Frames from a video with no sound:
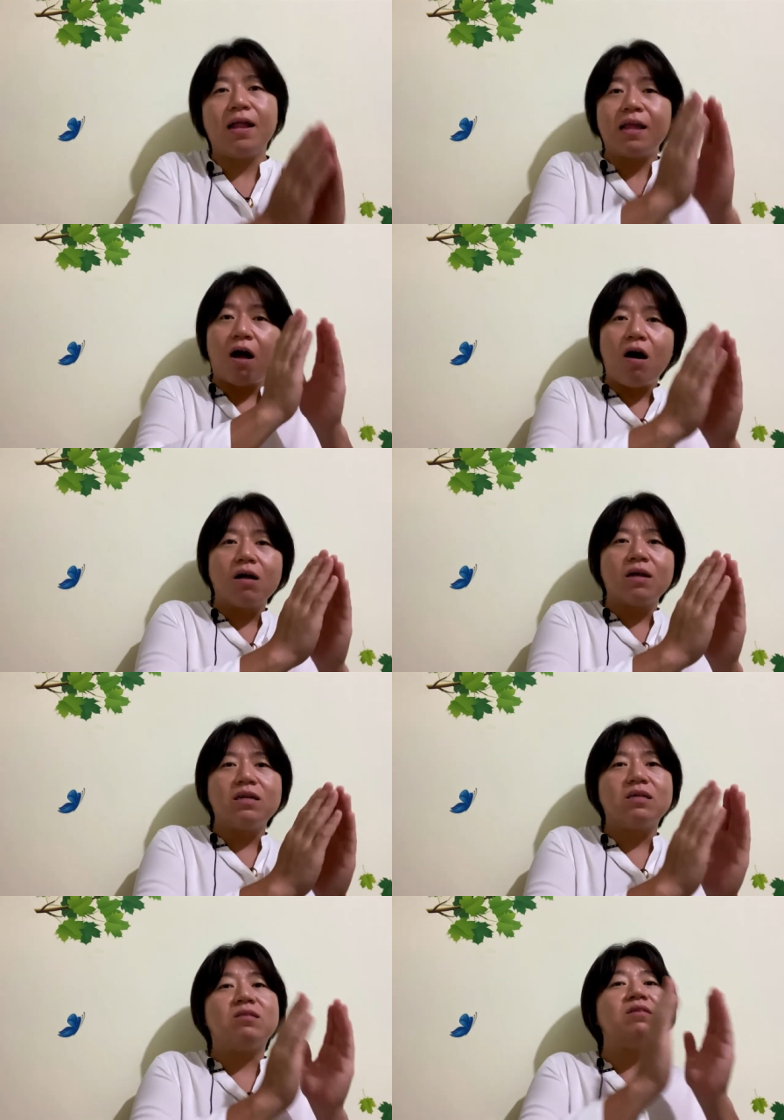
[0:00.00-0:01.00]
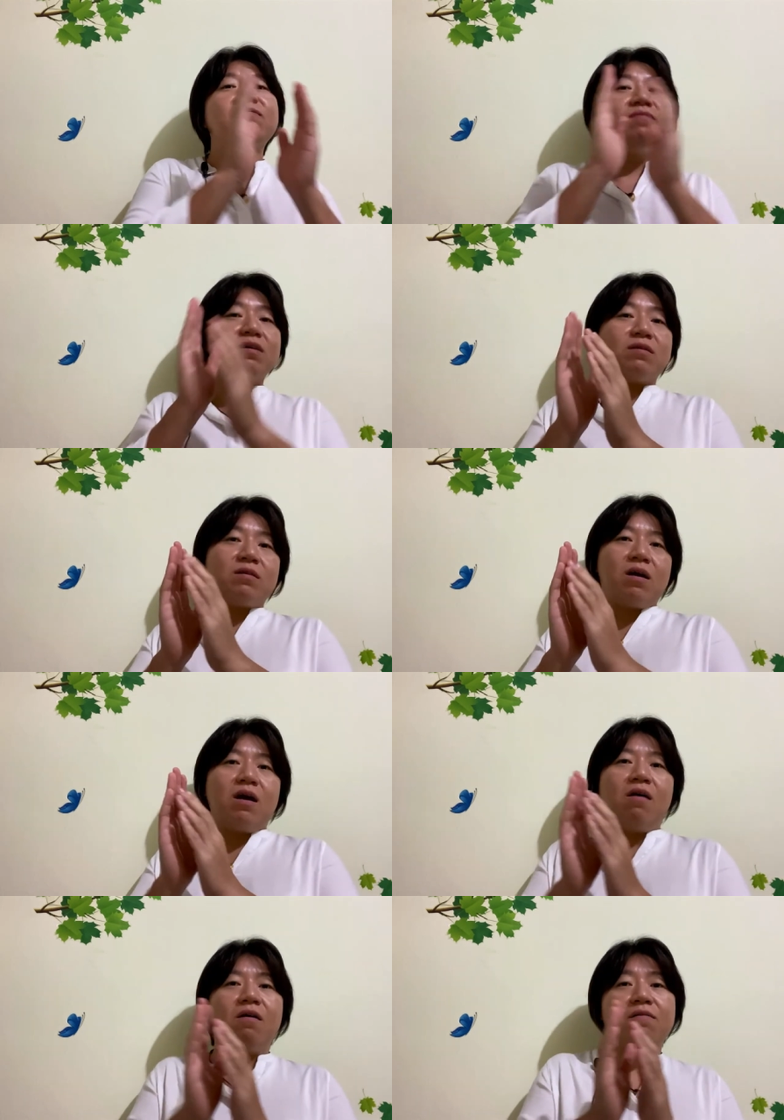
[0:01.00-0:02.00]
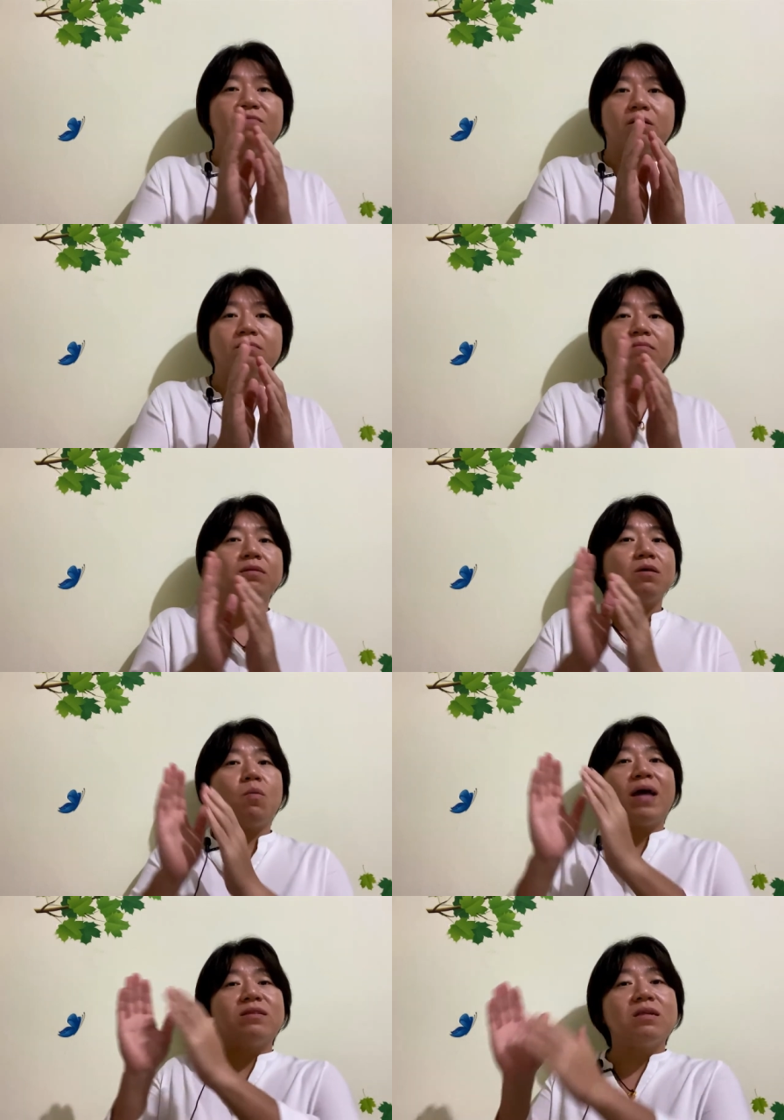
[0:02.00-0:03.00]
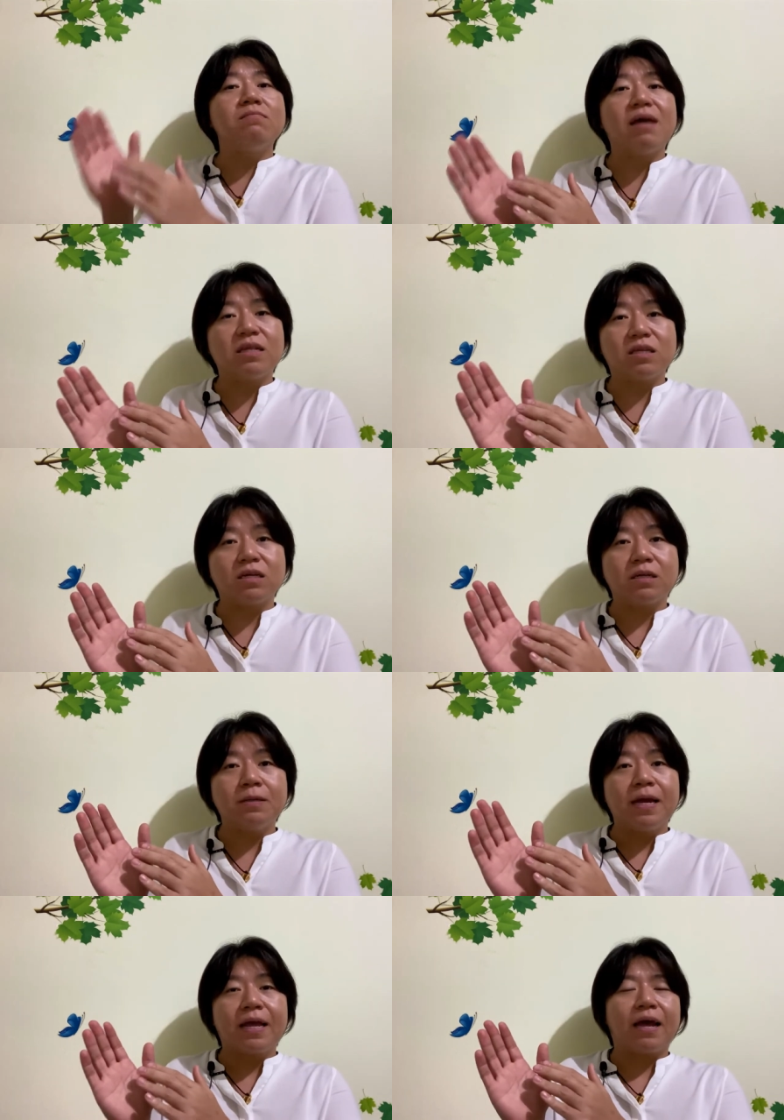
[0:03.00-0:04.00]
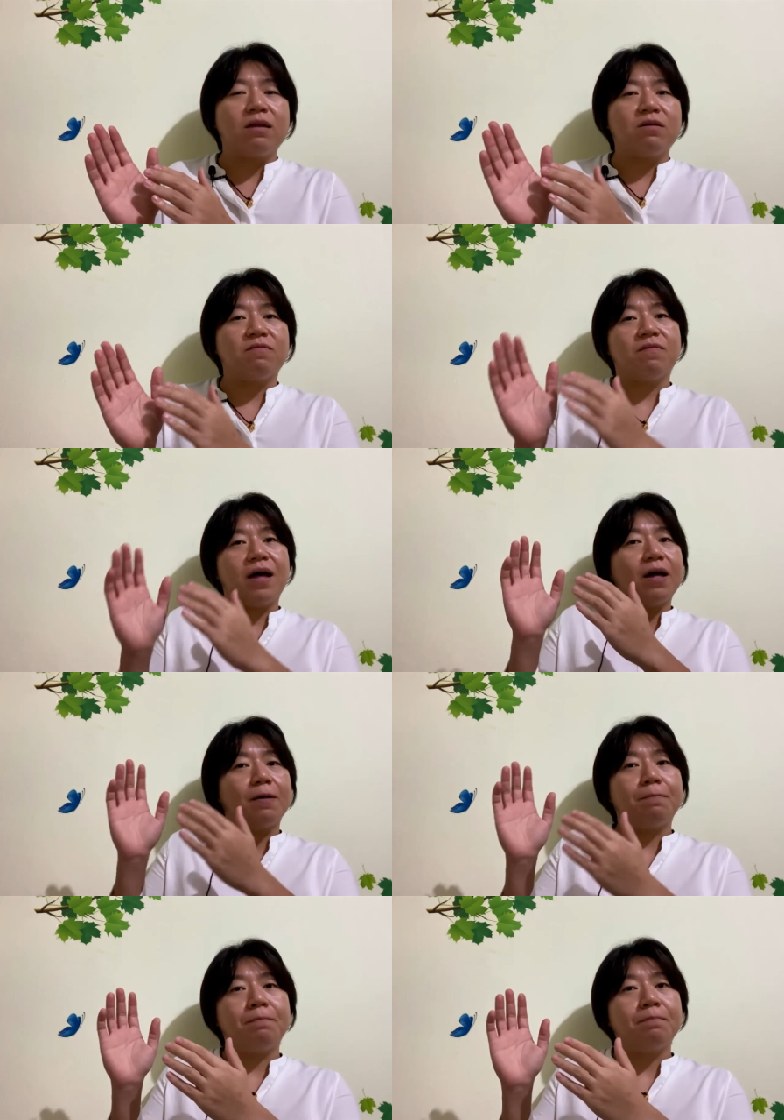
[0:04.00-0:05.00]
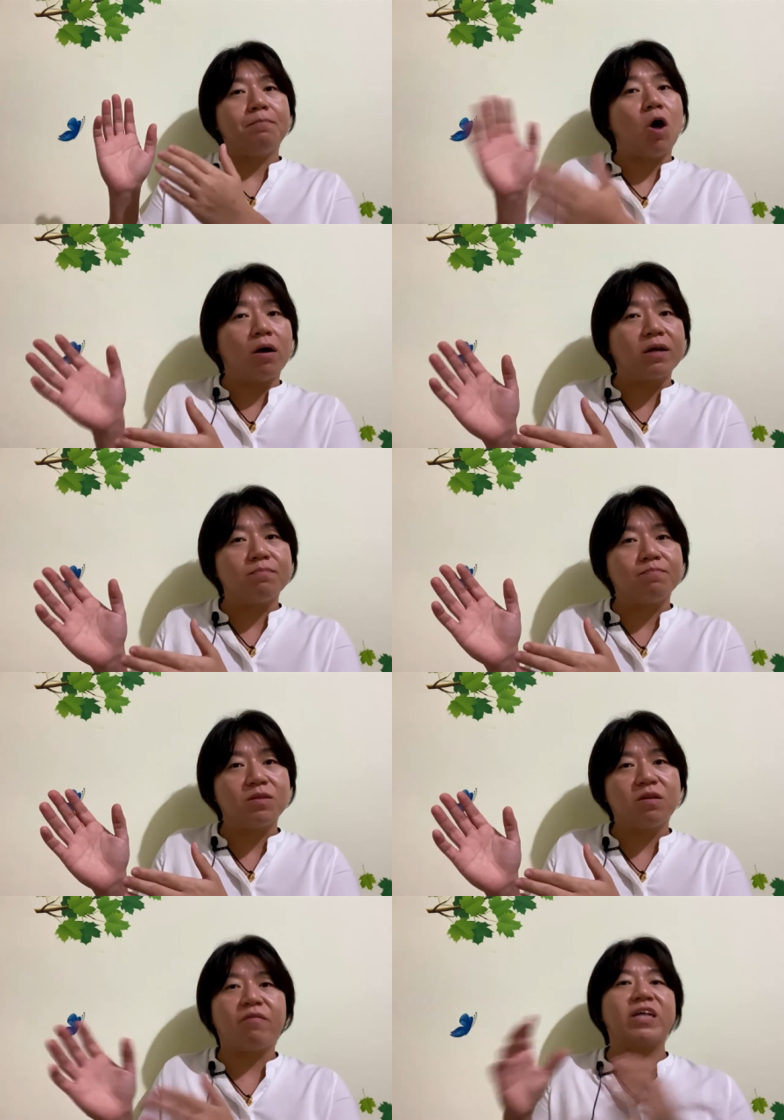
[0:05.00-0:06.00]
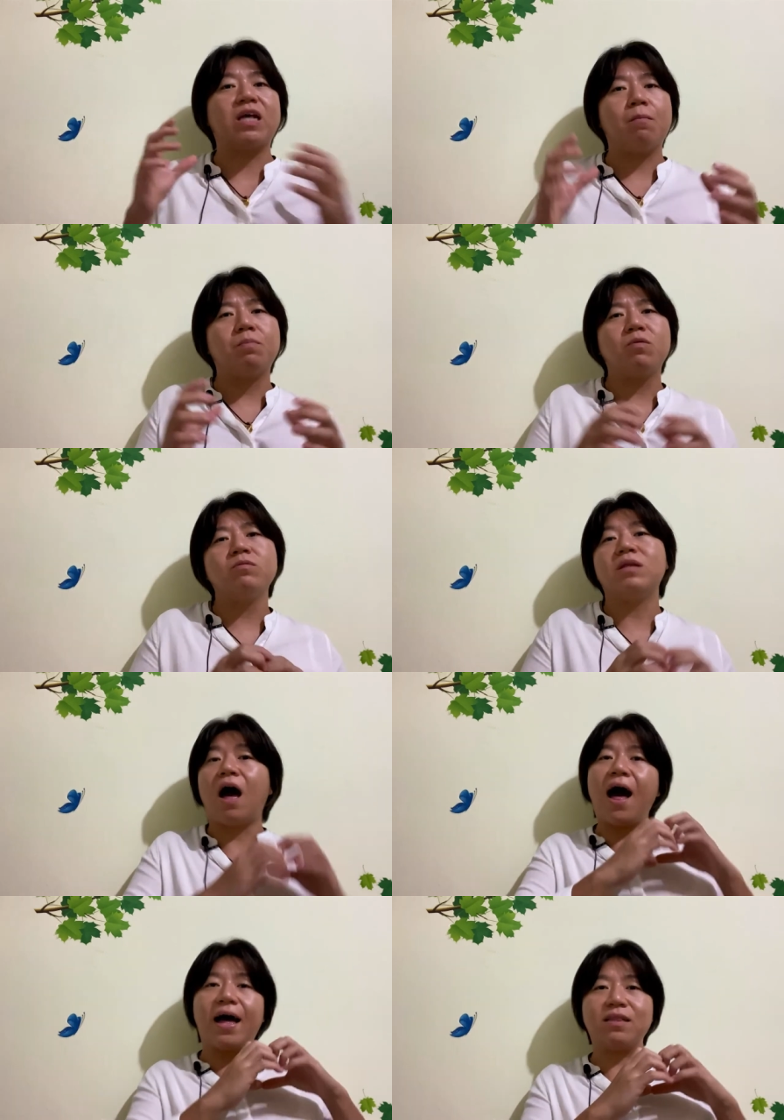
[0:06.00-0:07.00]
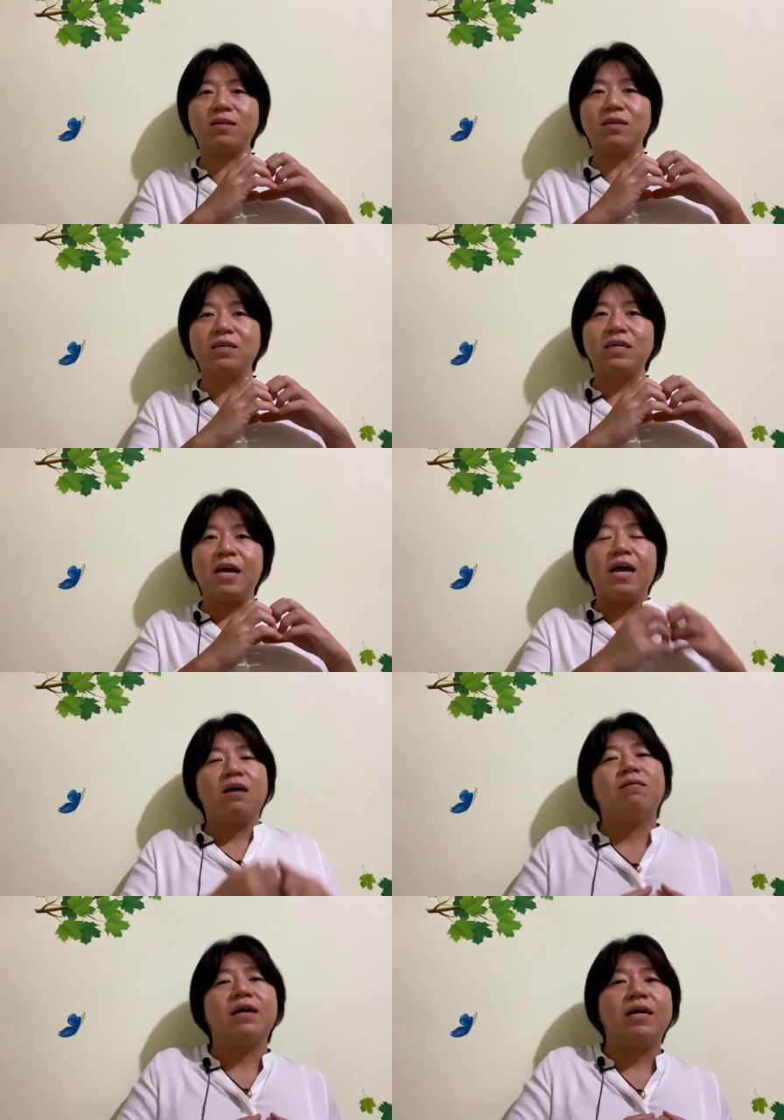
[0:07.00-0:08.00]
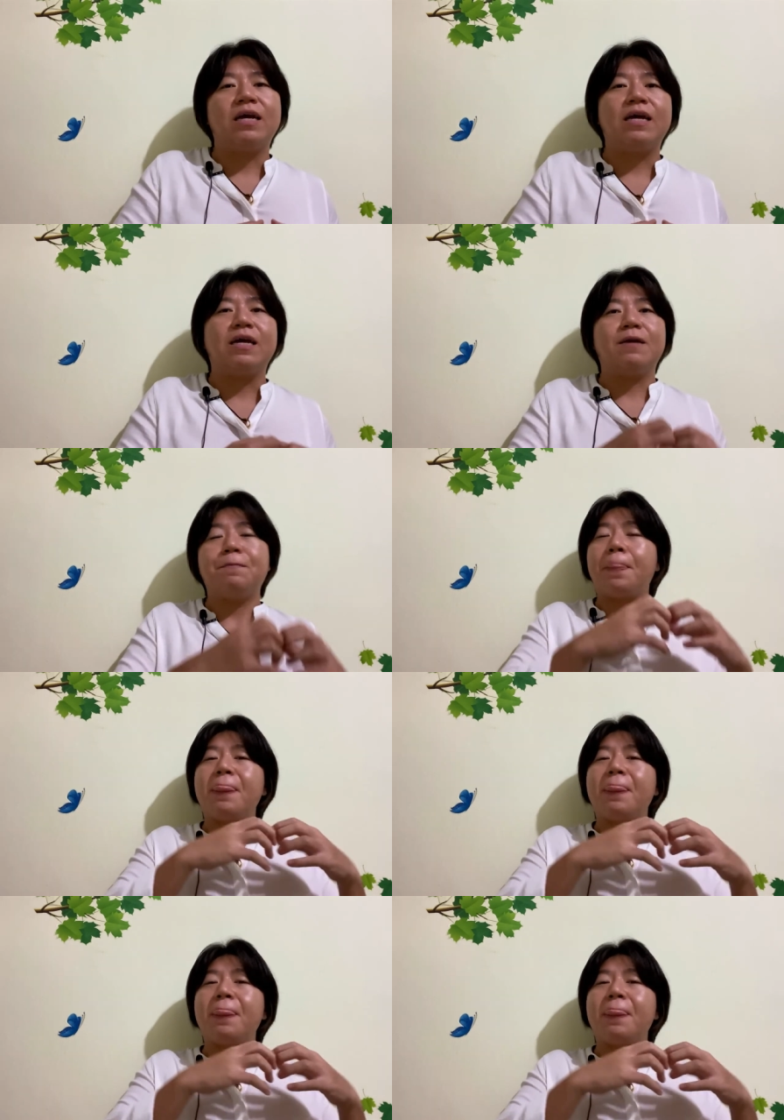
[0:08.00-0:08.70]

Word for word: the organ is different uh, from the Western medicine kind of um, organ. Say, for example, the heart, right? Eh,